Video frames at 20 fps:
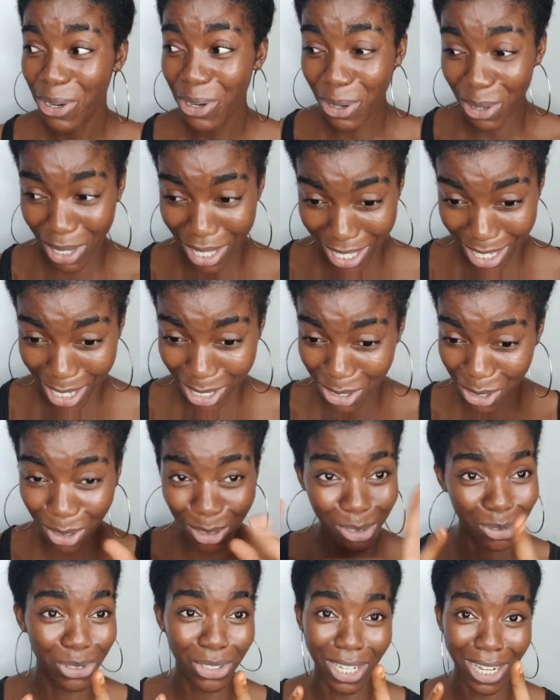Okay,
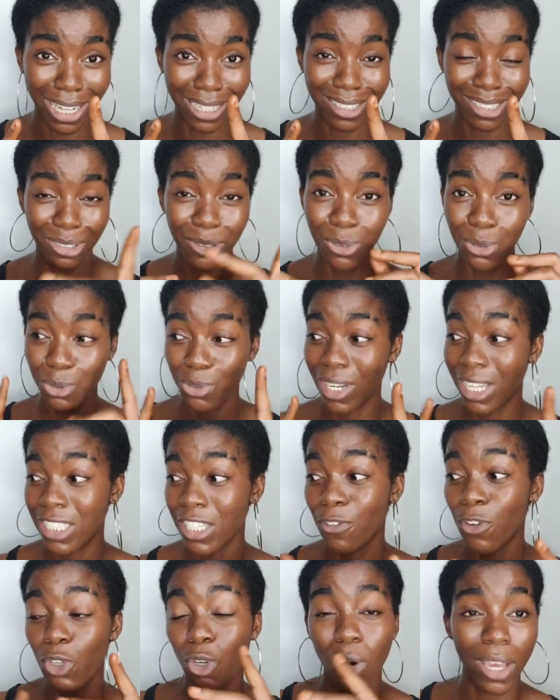don't do that.
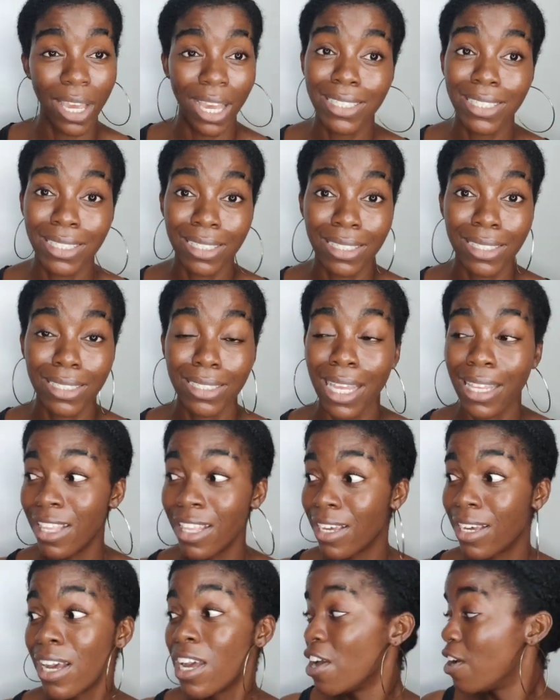Even your hair sees, I
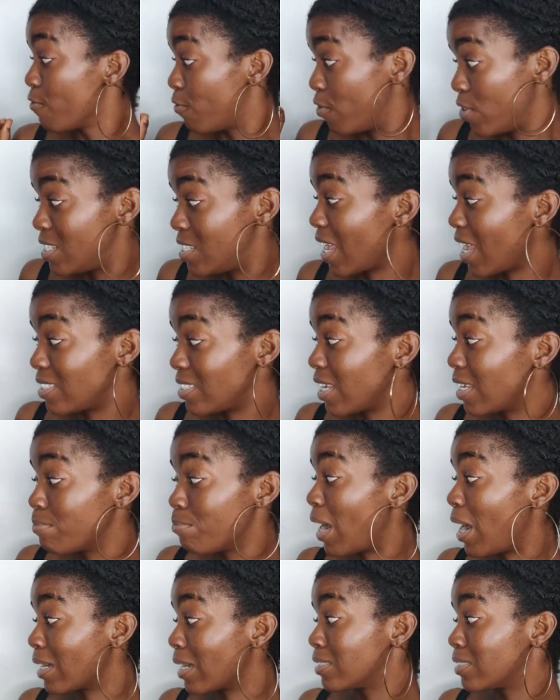think for this year I said
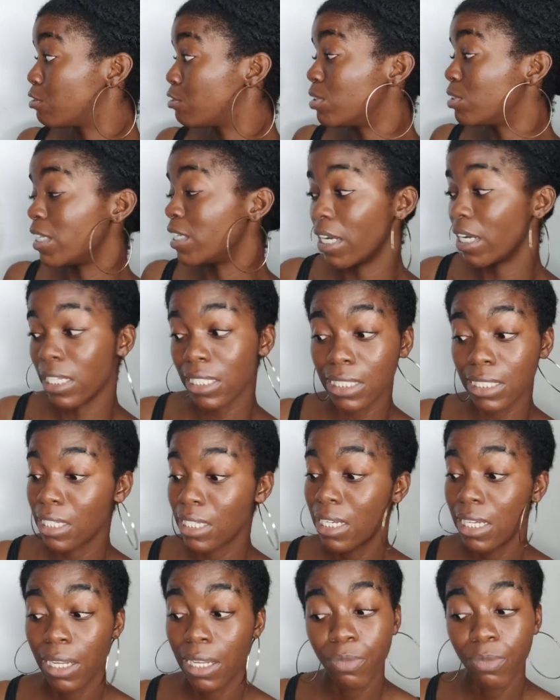max 3 days.
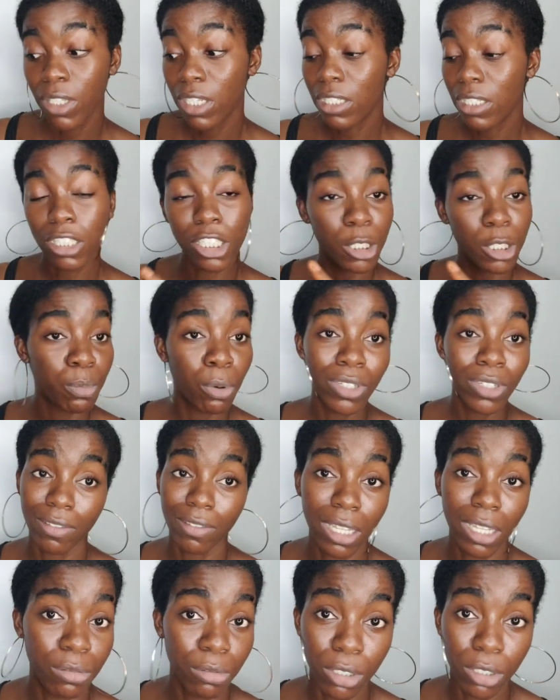Dispose
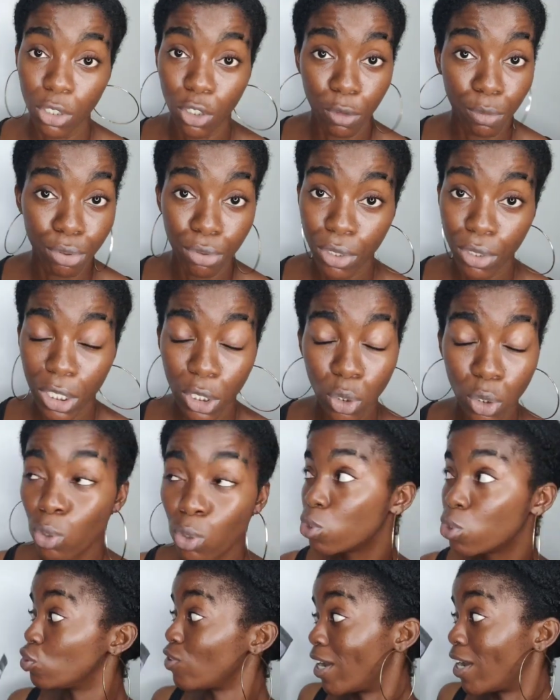after 3 days of brewing.
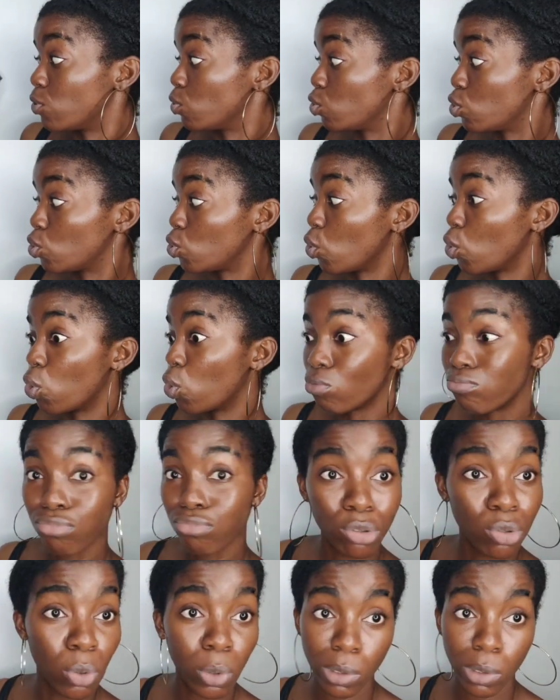Don't try to store.
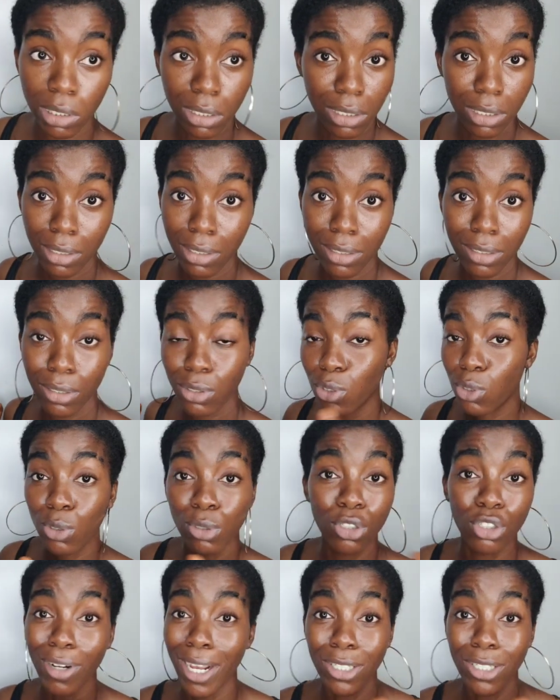Don't
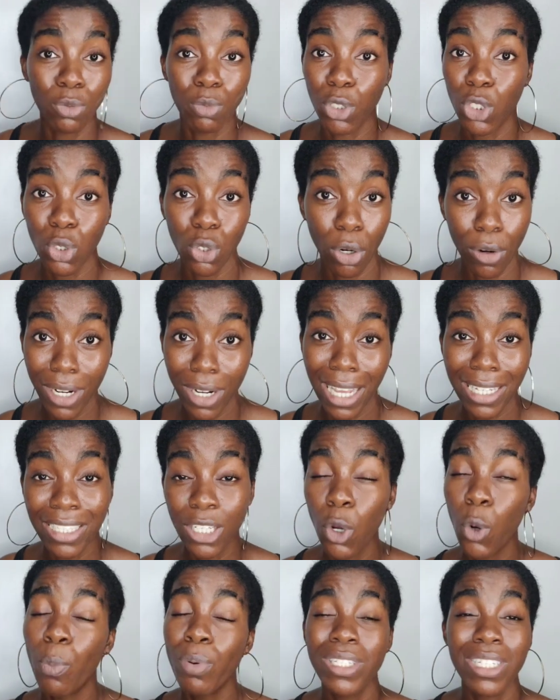try to be storing and
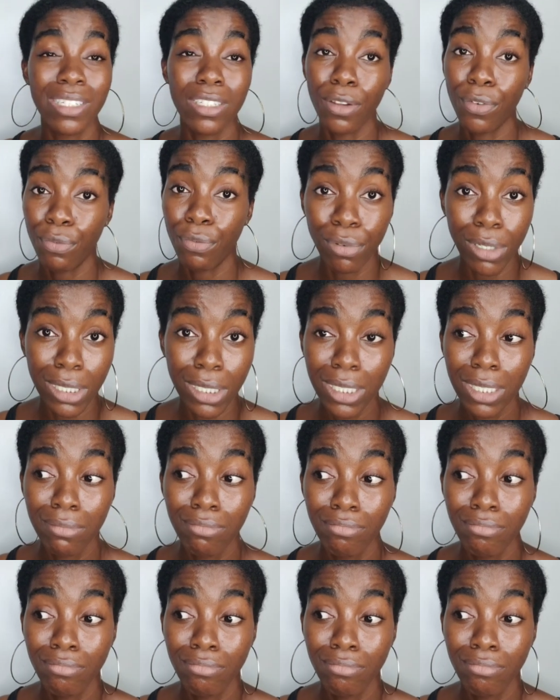say, oh, put in the fridge.